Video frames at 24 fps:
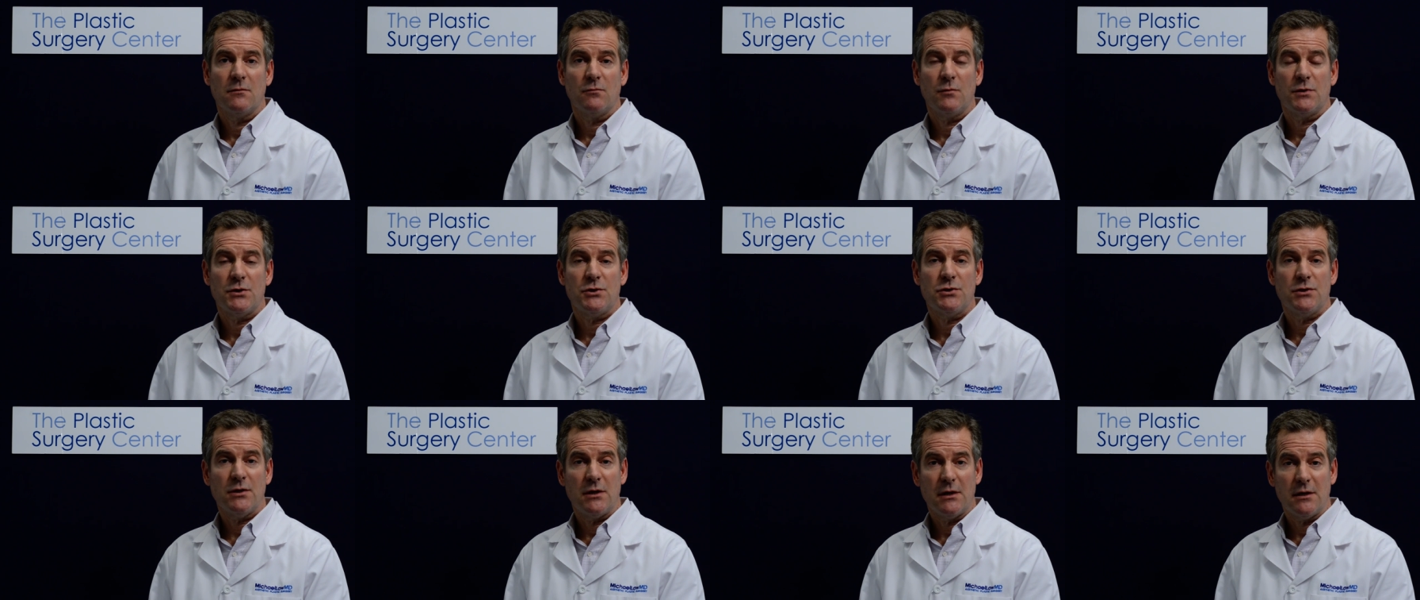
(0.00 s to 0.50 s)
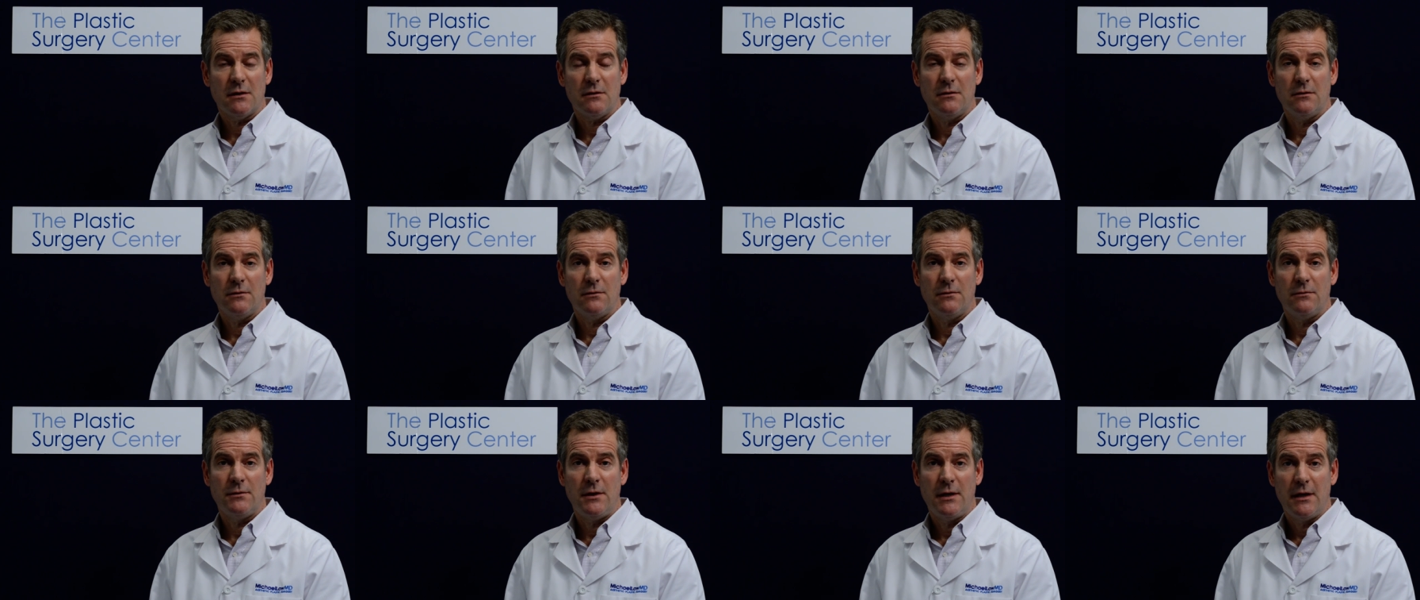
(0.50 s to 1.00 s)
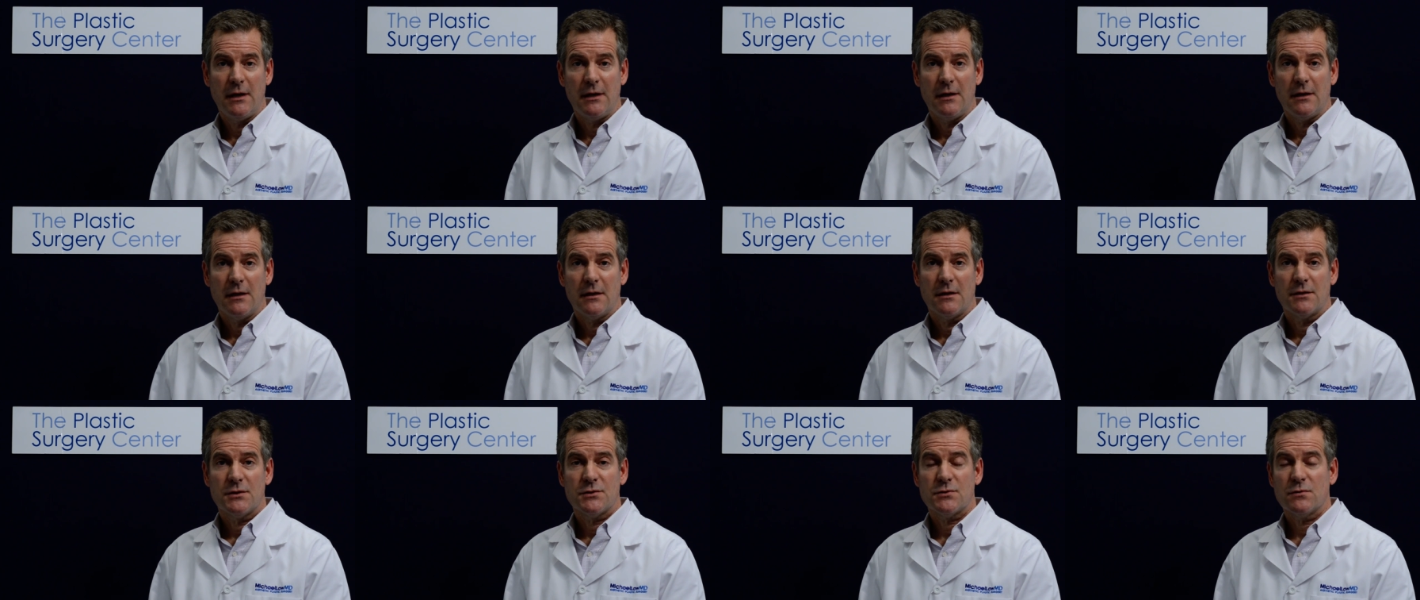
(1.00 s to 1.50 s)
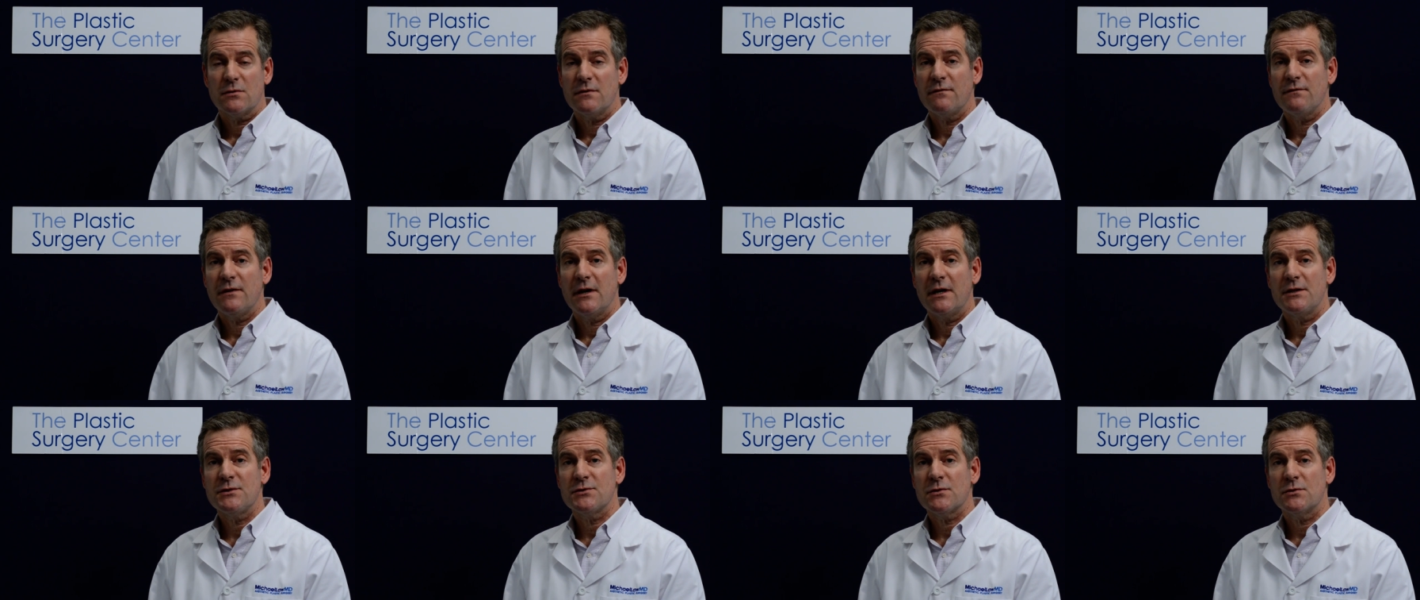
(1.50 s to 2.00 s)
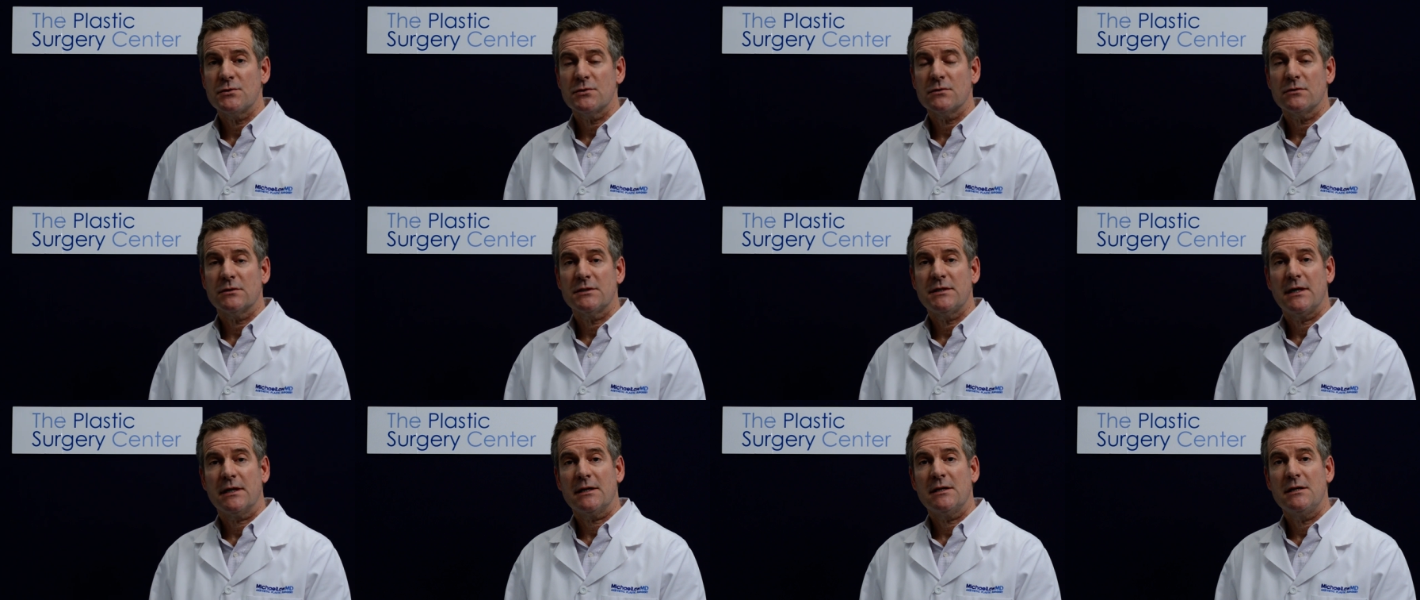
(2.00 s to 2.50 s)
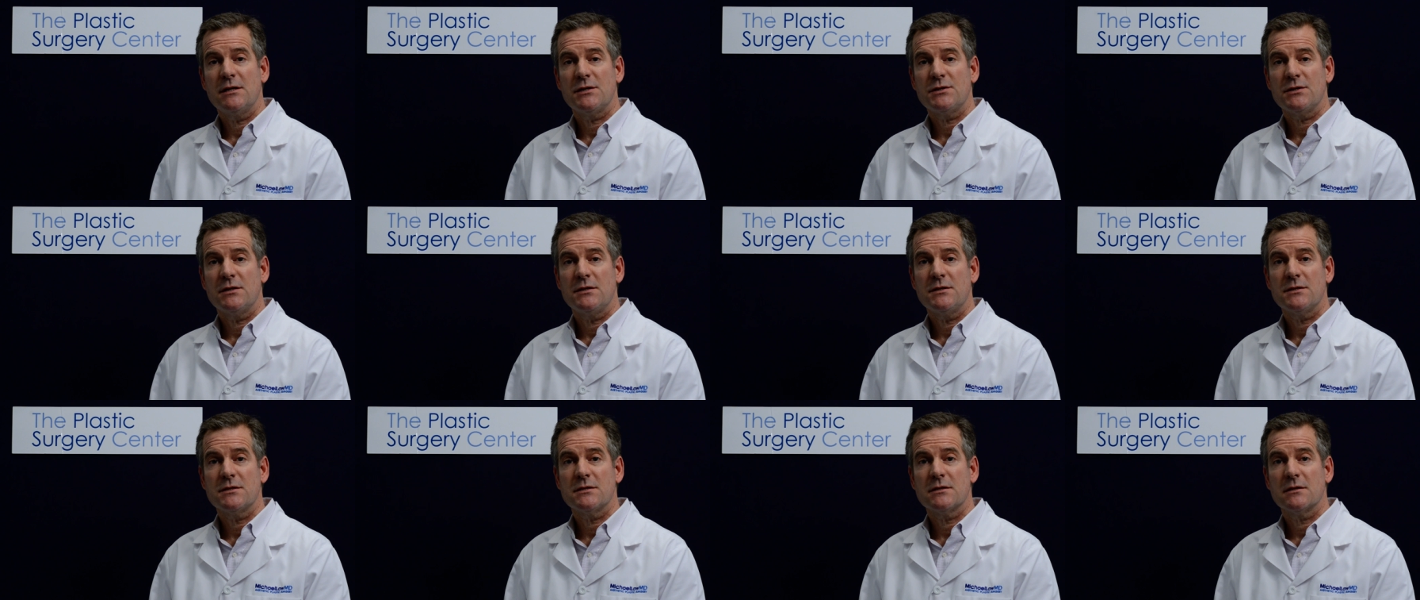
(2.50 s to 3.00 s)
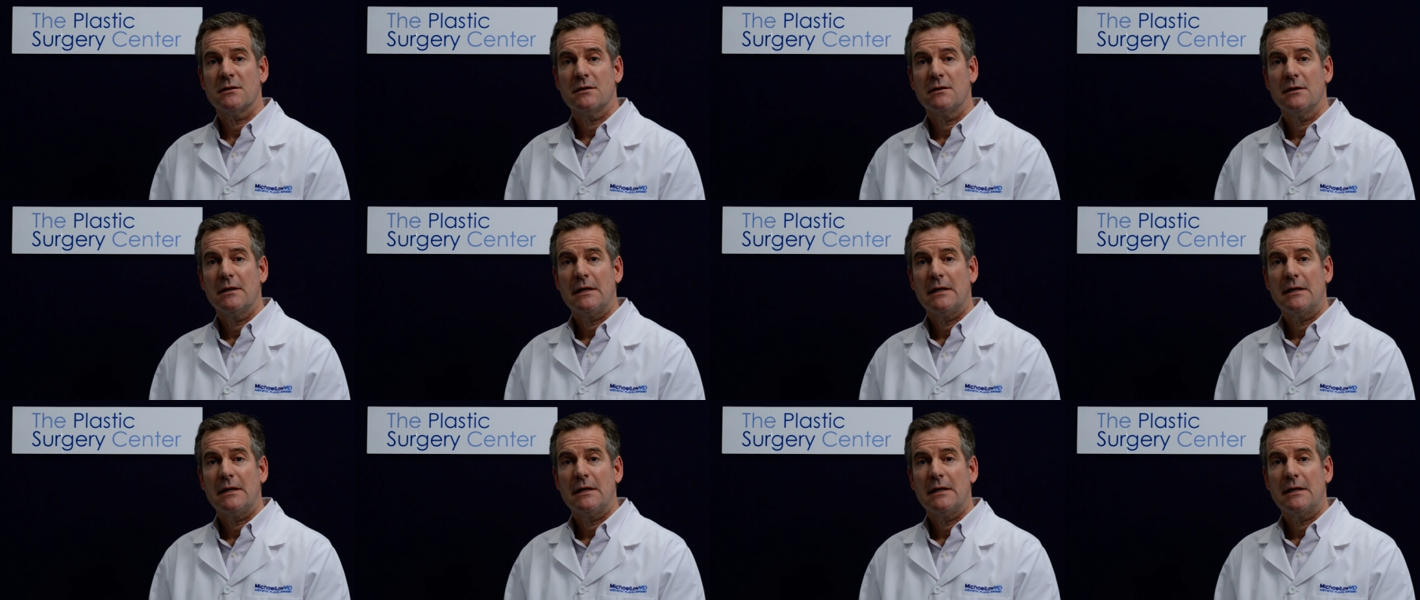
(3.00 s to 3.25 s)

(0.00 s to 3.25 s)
which should include certified surgical technicians,